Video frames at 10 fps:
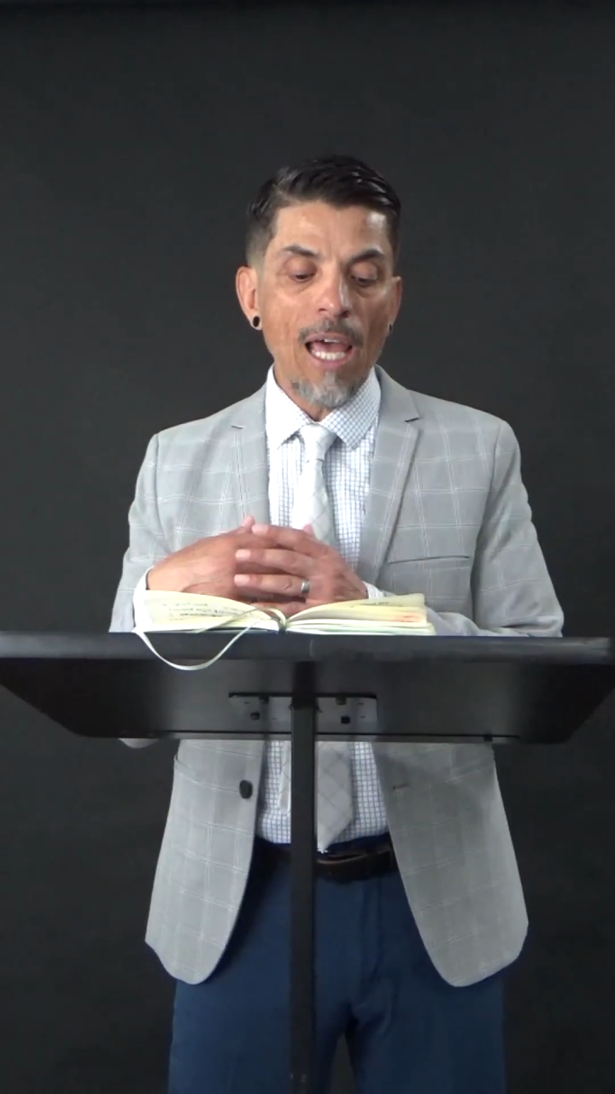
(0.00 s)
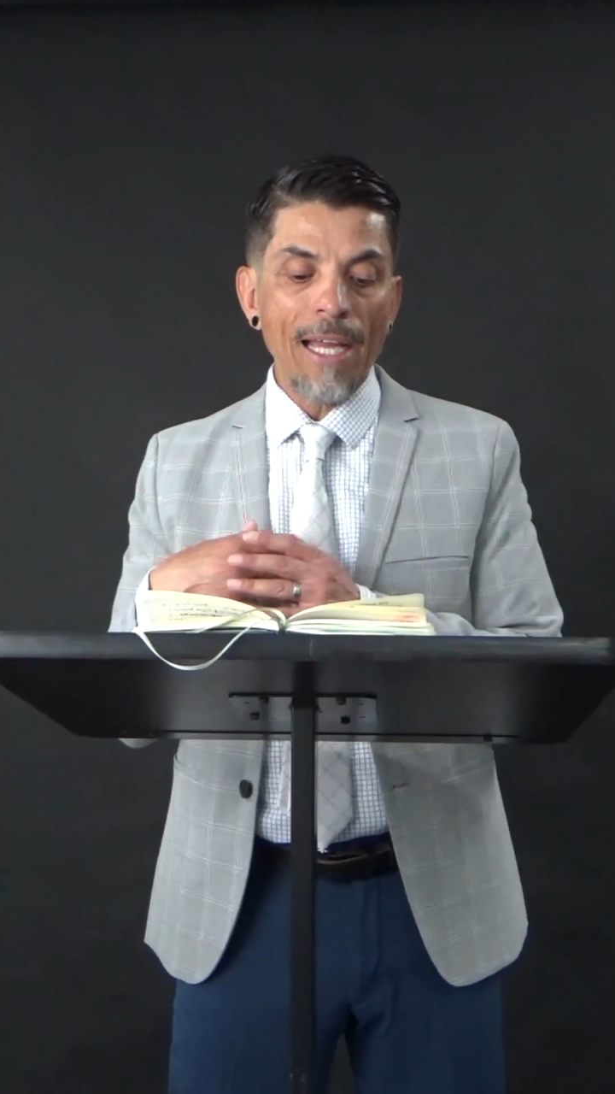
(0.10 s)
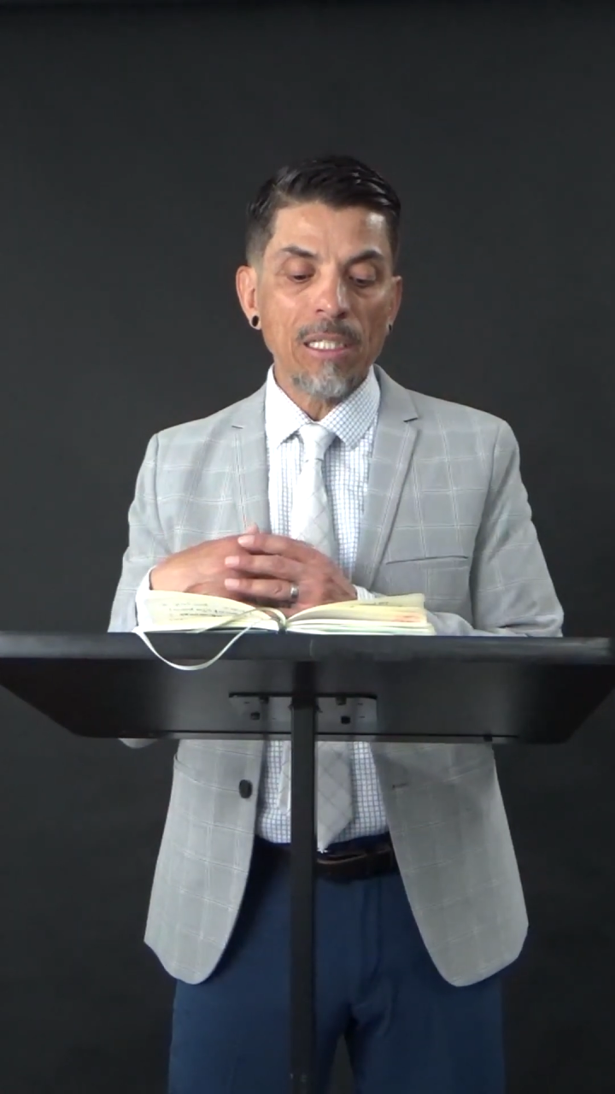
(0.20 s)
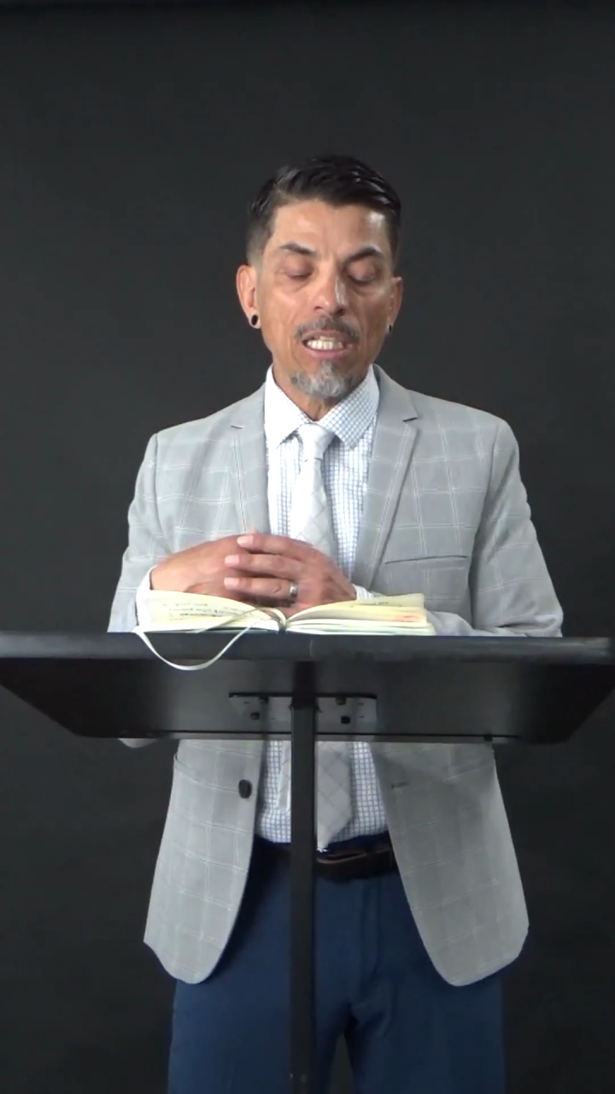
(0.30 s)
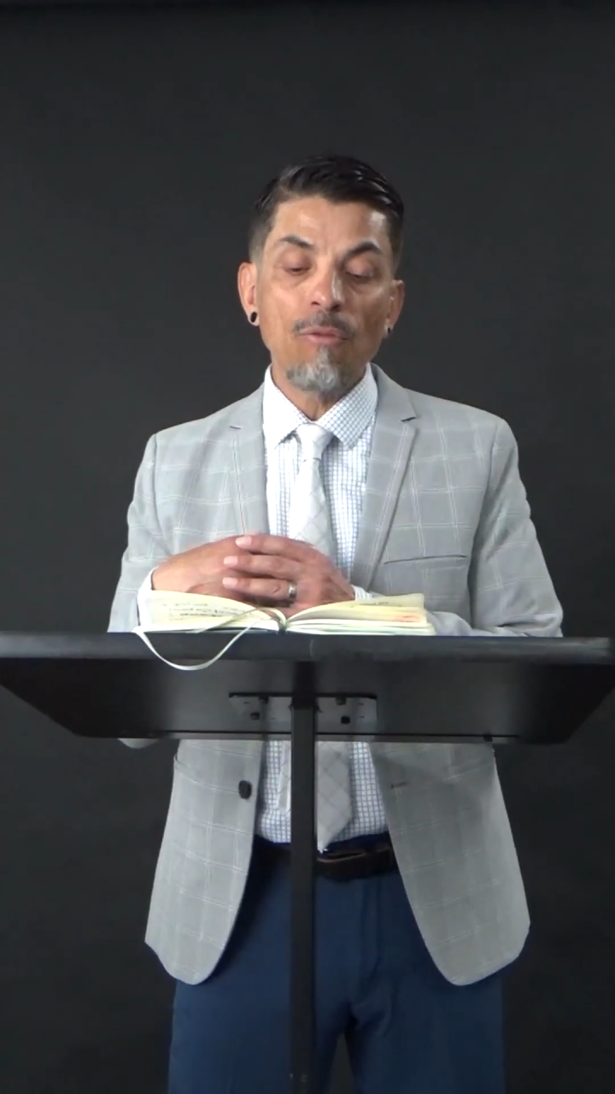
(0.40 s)

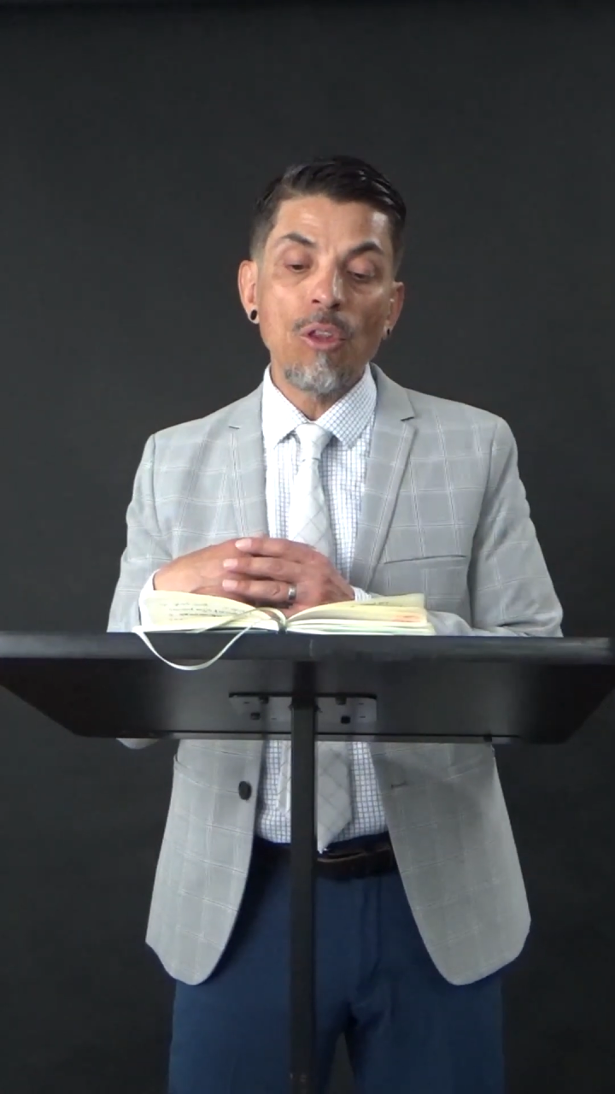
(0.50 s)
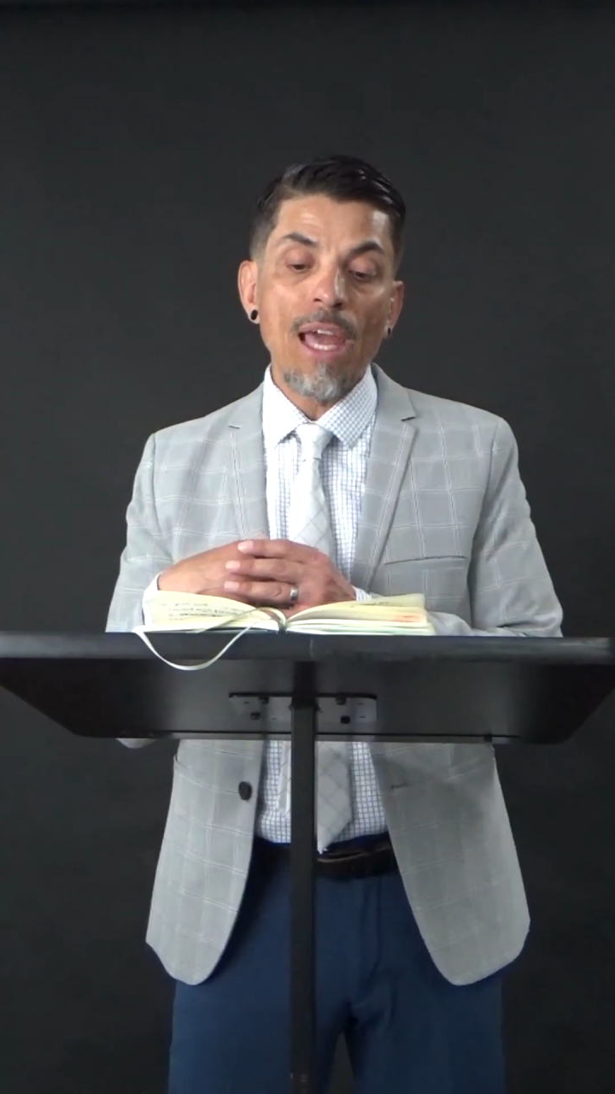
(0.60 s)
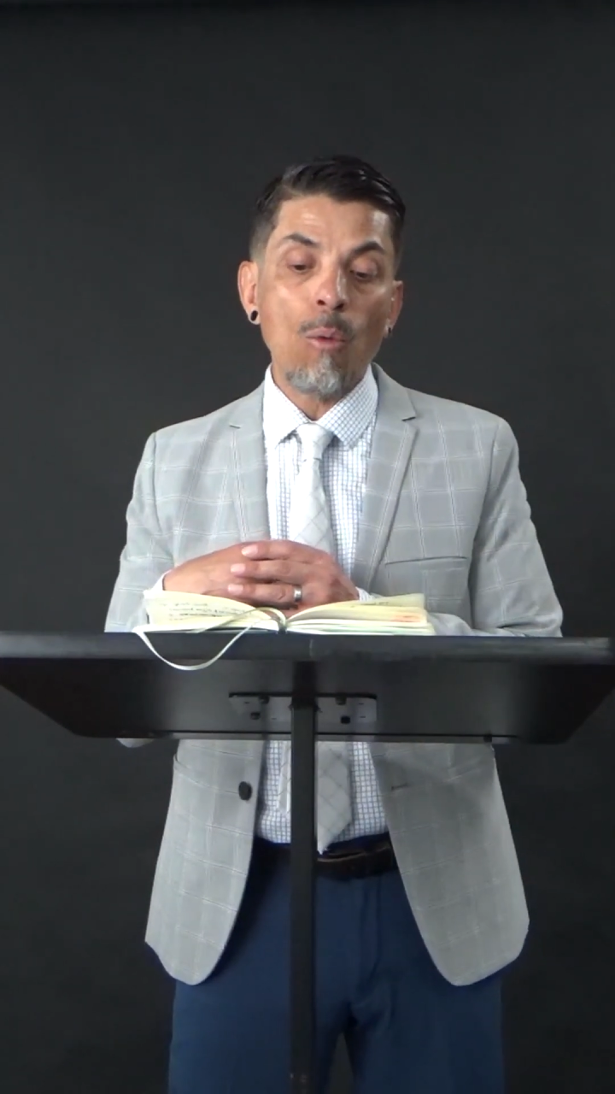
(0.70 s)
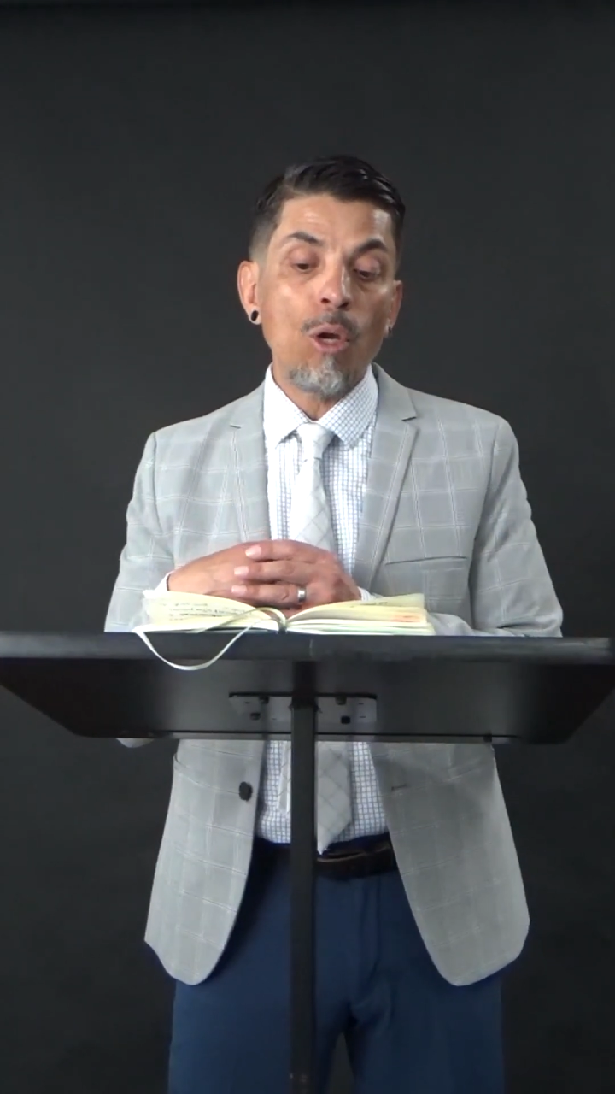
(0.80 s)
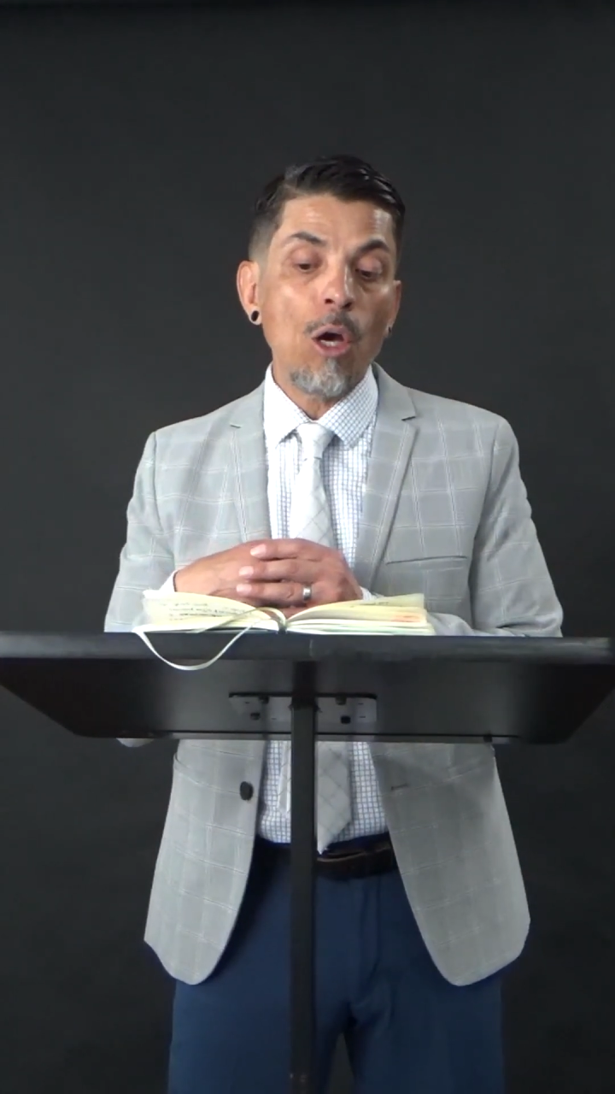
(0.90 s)
that given
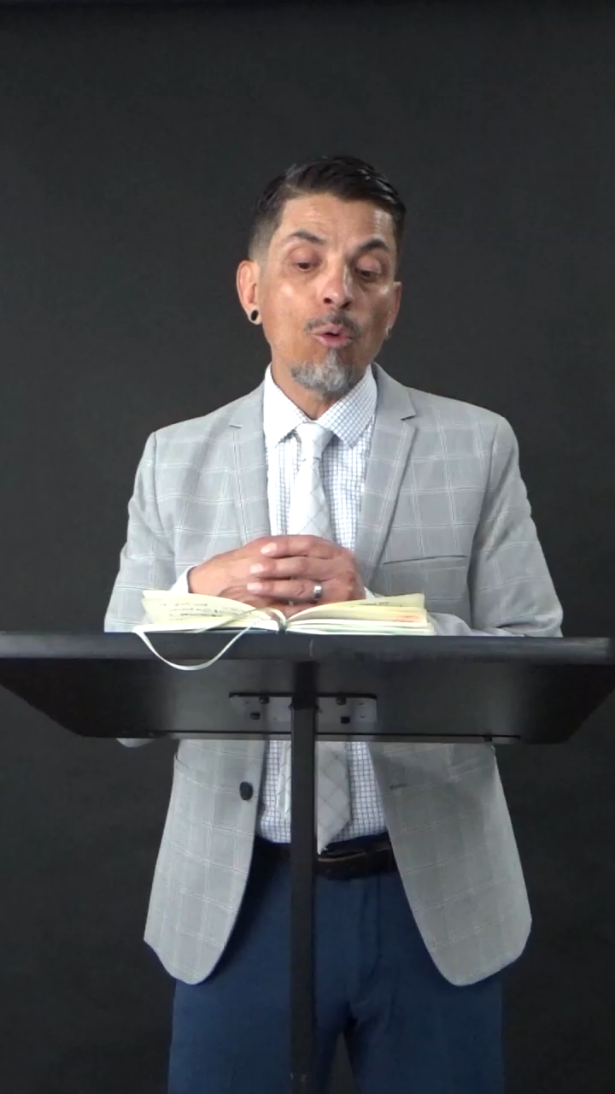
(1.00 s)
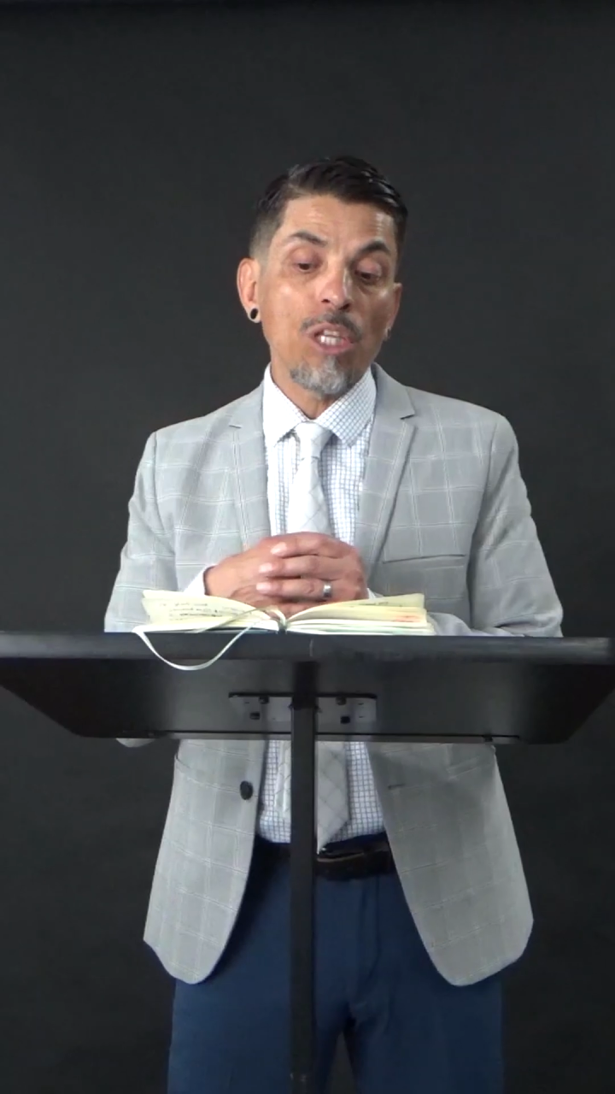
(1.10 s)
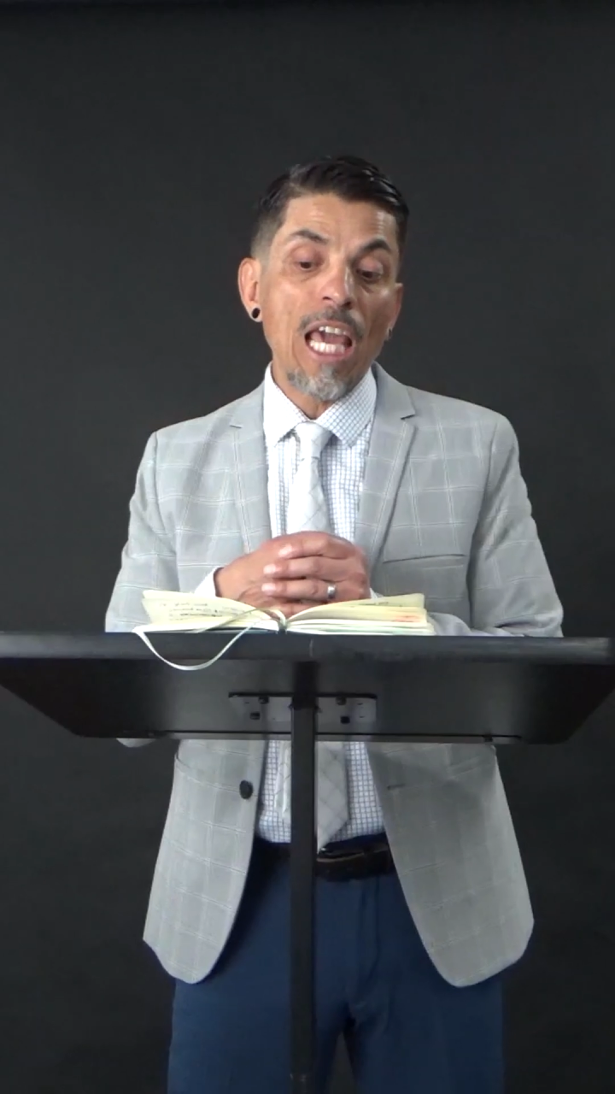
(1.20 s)
that we only